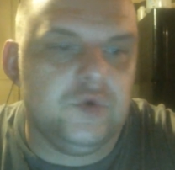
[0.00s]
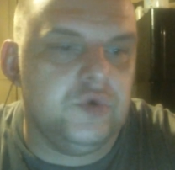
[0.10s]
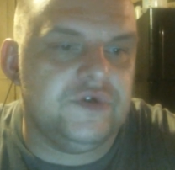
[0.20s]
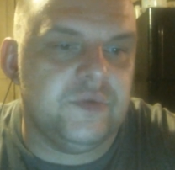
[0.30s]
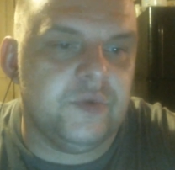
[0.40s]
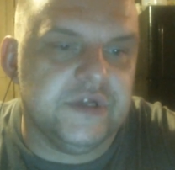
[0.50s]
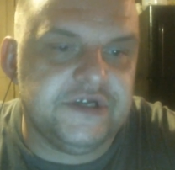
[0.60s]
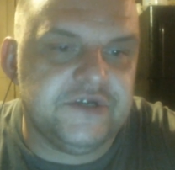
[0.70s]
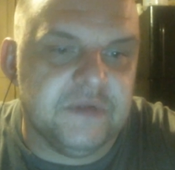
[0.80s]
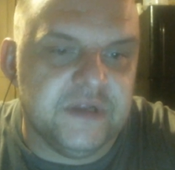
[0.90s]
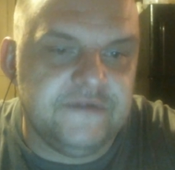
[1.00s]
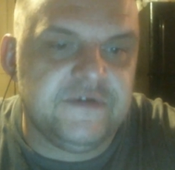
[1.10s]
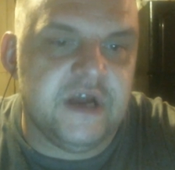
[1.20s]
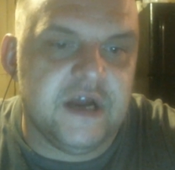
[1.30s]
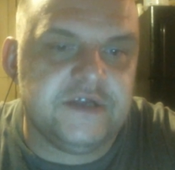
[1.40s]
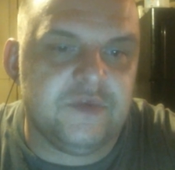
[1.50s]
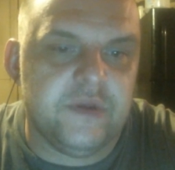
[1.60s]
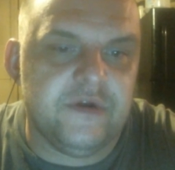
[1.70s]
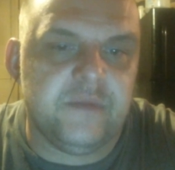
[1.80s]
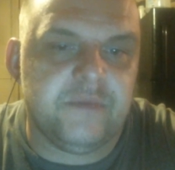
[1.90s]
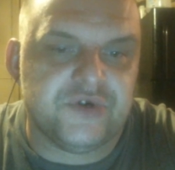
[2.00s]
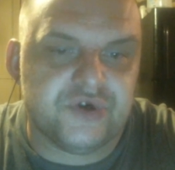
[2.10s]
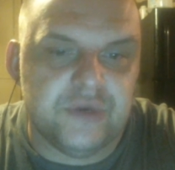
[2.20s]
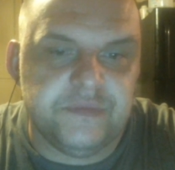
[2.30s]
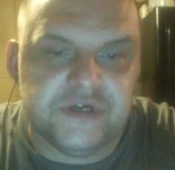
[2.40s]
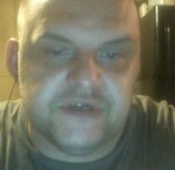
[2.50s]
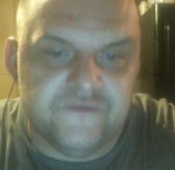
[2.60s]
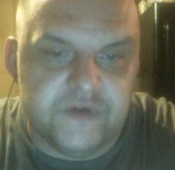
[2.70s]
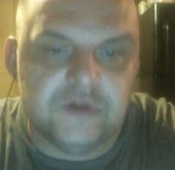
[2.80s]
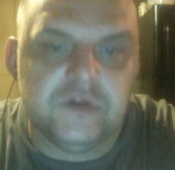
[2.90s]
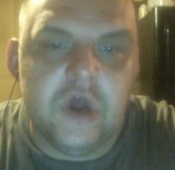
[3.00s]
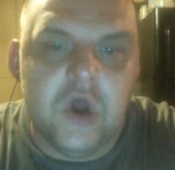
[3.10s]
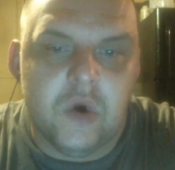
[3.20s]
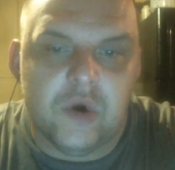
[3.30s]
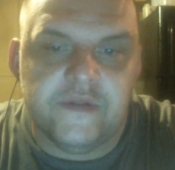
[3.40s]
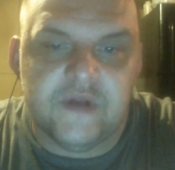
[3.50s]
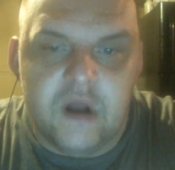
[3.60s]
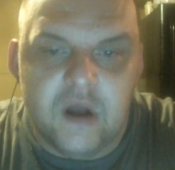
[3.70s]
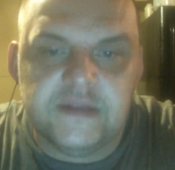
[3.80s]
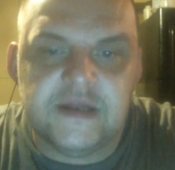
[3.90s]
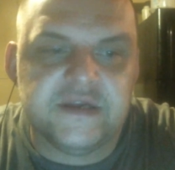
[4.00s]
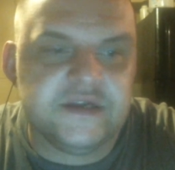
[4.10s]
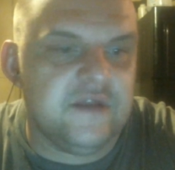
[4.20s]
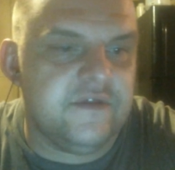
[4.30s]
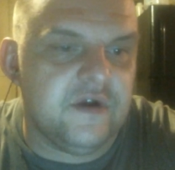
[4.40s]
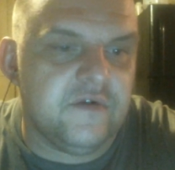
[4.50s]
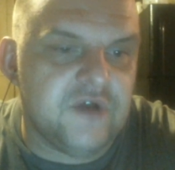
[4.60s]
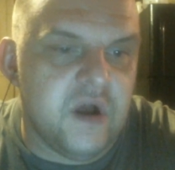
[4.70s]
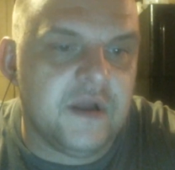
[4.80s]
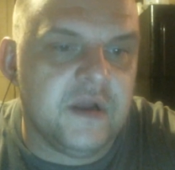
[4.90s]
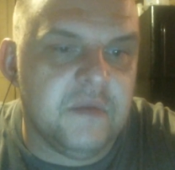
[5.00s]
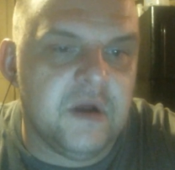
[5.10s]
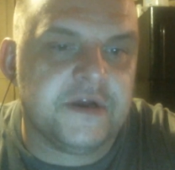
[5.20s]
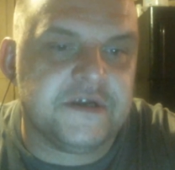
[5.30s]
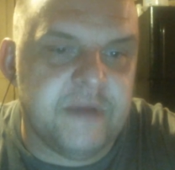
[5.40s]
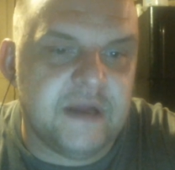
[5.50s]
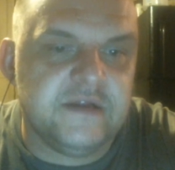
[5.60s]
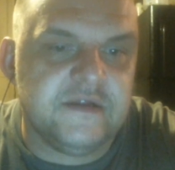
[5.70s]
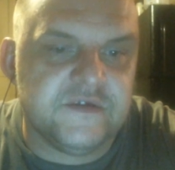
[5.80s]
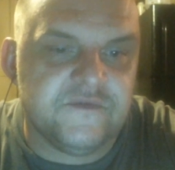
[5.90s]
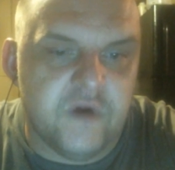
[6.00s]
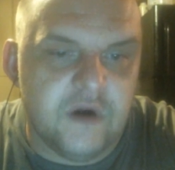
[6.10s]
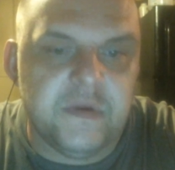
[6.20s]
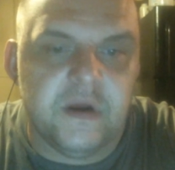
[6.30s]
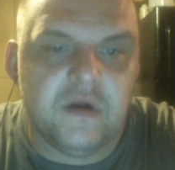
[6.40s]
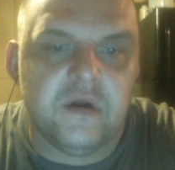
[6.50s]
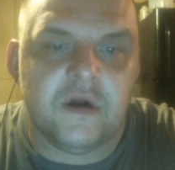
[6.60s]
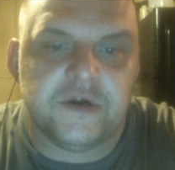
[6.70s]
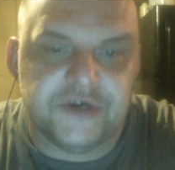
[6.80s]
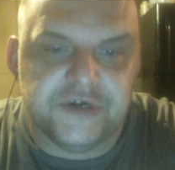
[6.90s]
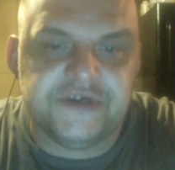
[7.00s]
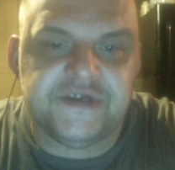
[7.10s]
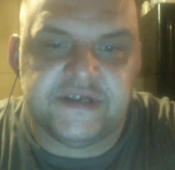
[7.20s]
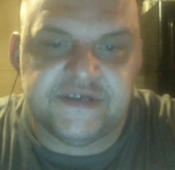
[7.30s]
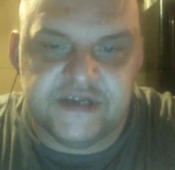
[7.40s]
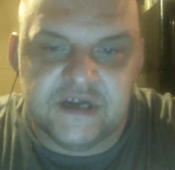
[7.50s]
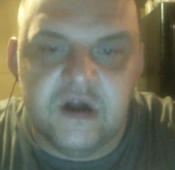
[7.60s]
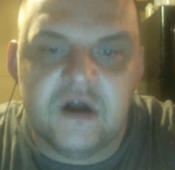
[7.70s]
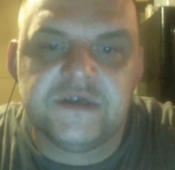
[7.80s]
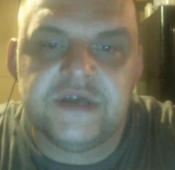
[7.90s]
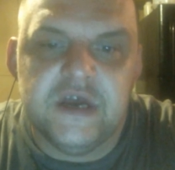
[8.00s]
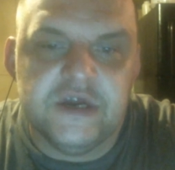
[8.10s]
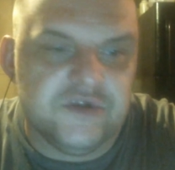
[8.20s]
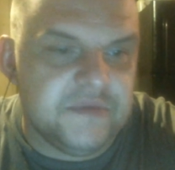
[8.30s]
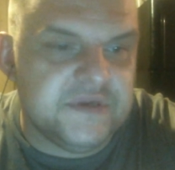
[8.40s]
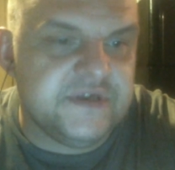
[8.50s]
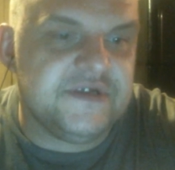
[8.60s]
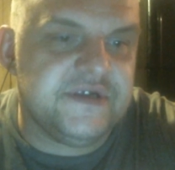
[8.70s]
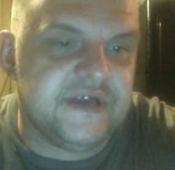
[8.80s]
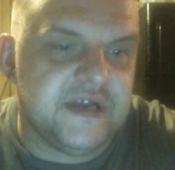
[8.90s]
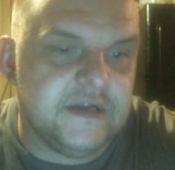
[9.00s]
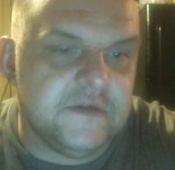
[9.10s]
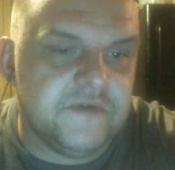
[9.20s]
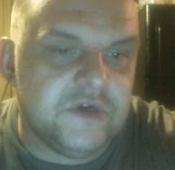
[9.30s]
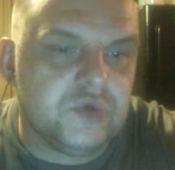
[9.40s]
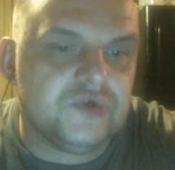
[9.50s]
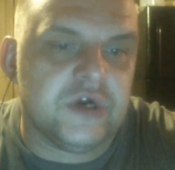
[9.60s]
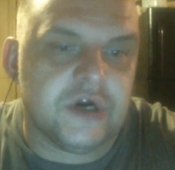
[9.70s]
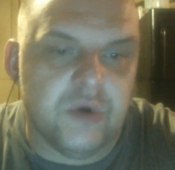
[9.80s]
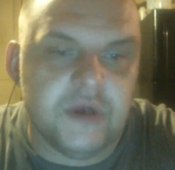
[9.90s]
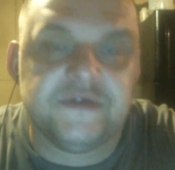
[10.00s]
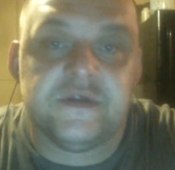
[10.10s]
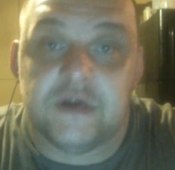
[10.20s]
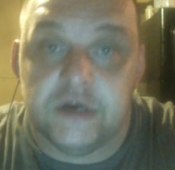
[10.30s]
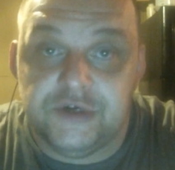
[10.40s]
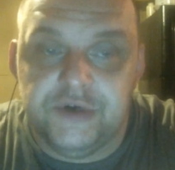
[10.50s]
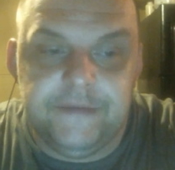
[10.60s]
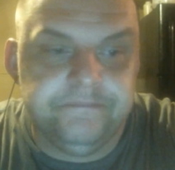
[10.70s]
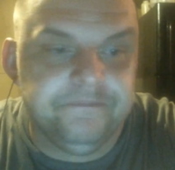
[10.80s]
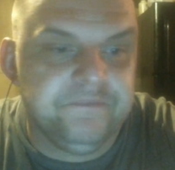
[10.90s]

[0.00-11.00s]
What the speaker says: whose religious beliefs guides whether a prescription is filled, or in the context they're talking about expanding this far beyond our churches and synagogues to businesses and individuals across the country?